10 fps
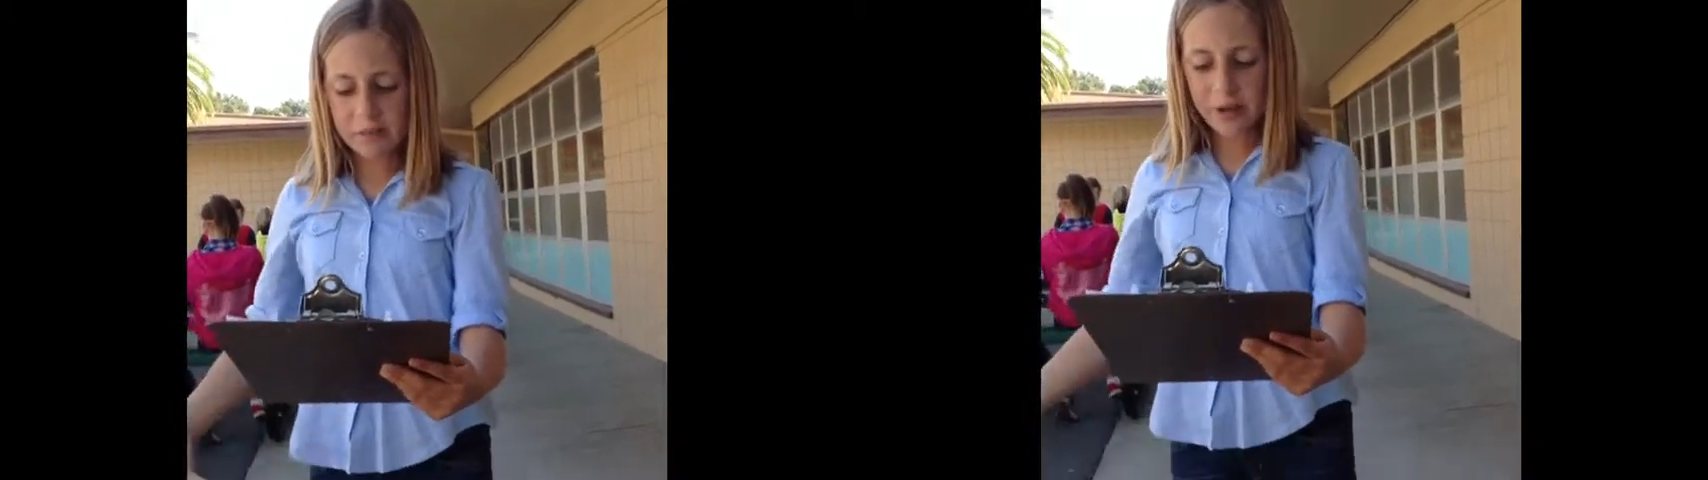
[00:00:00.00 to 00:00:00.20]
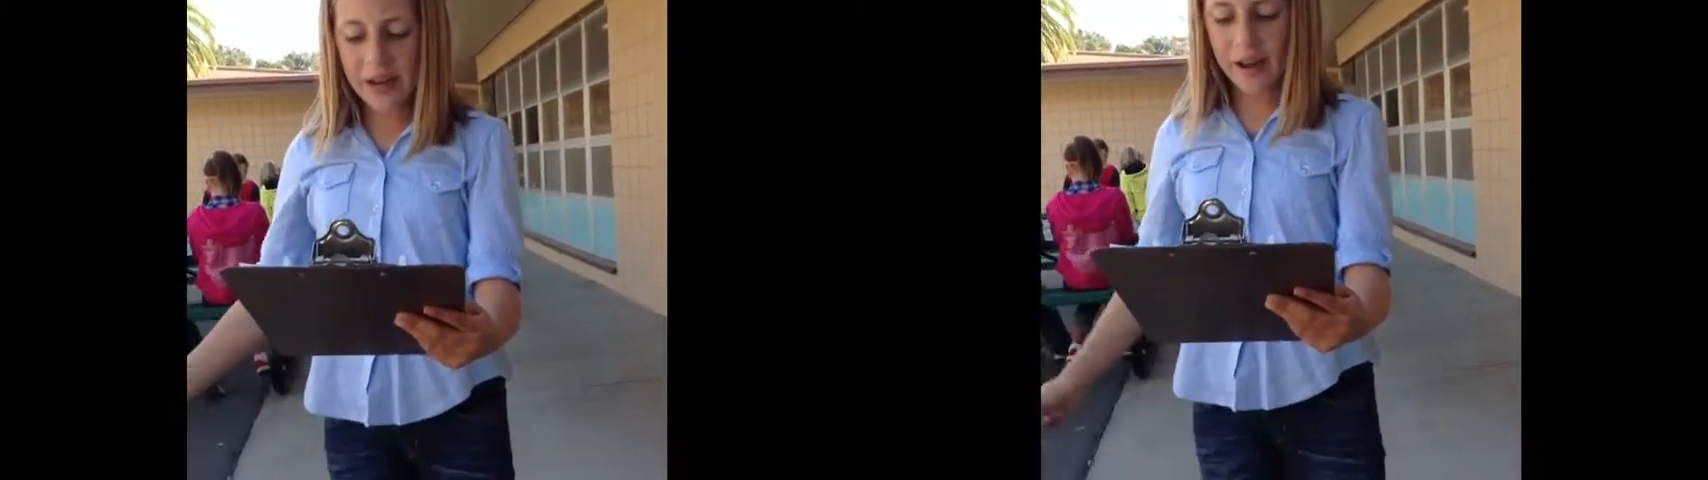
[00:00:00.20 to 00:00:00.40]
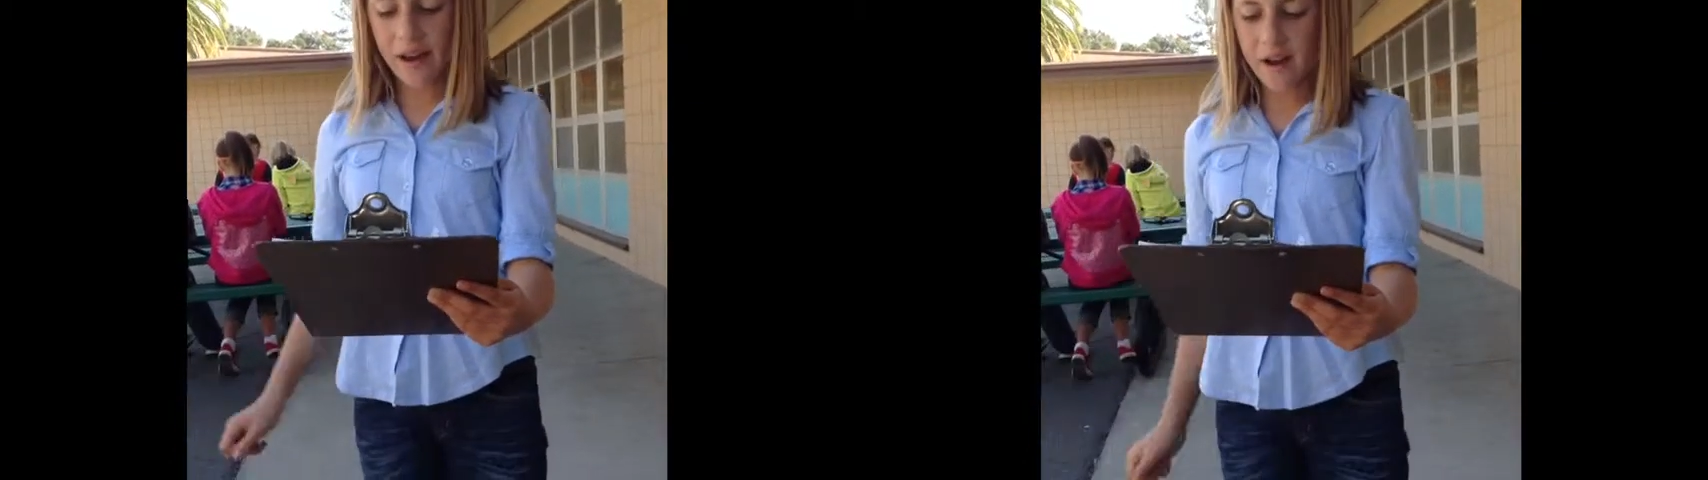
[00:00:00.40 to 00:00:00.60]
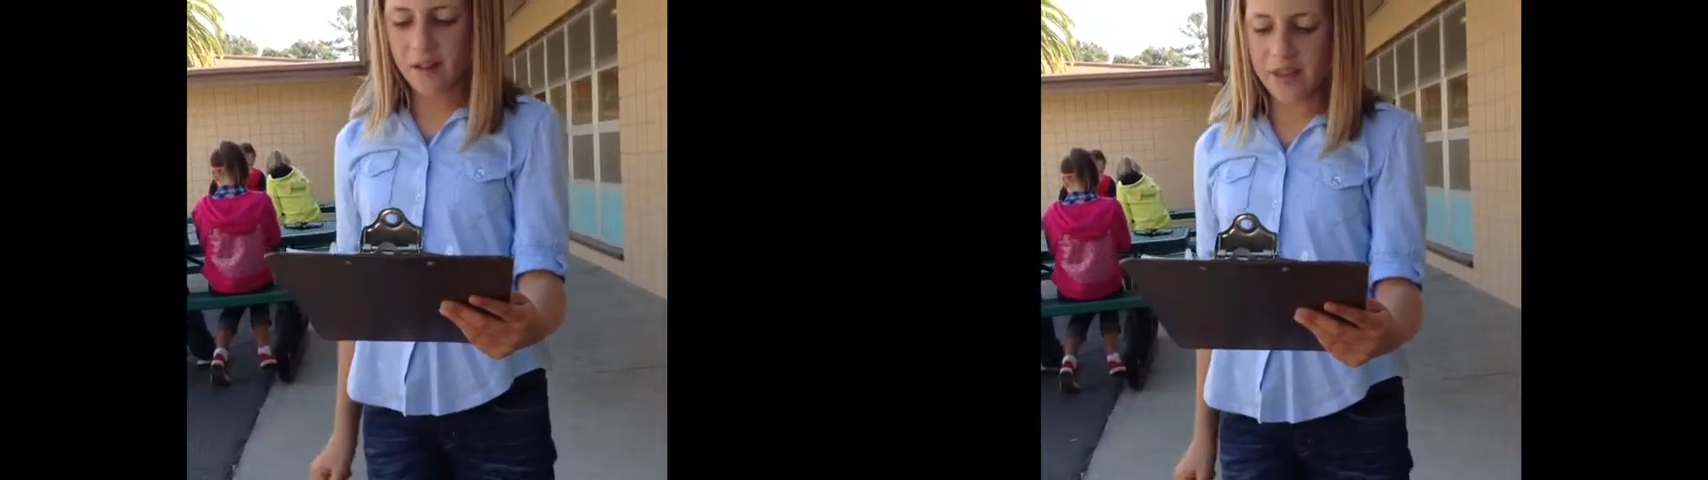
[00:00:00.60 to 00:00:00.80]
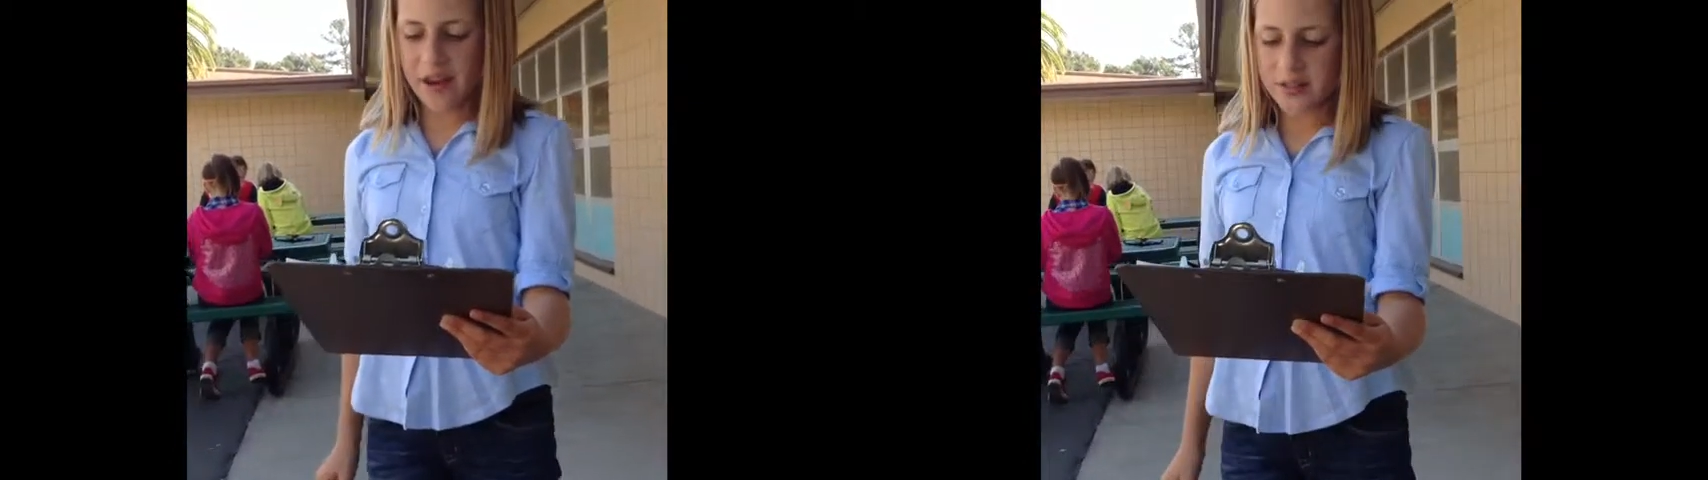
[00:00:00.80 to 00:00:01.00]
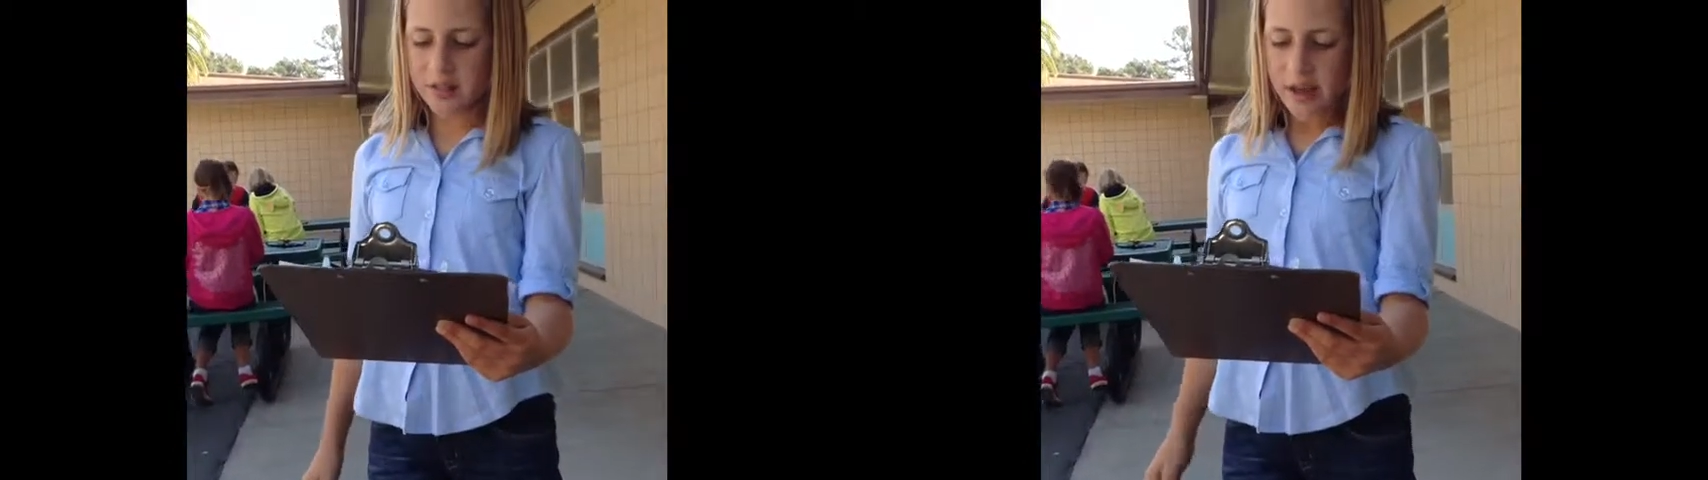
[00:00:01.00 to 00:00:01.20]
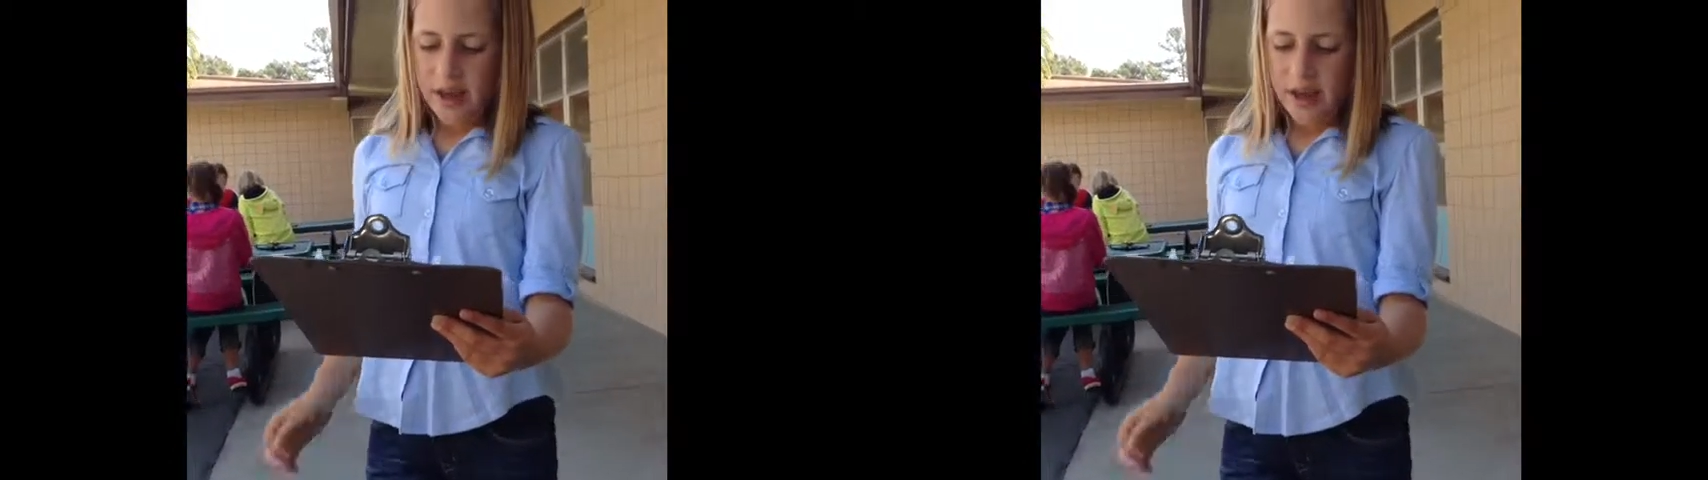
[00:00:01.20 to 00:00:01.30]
and many other things.